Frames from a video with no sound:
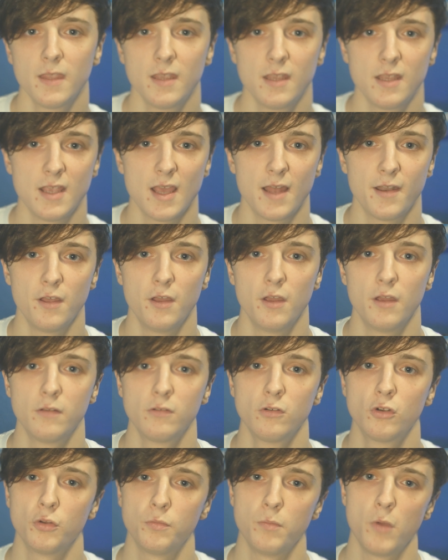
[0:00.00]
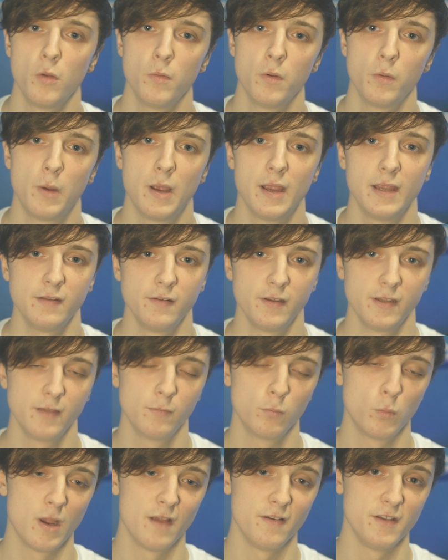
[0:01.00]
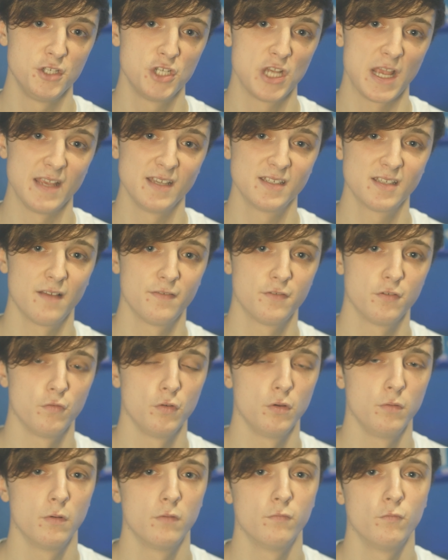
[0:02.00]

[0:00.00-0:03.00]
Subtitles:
he had a good moment where he chased after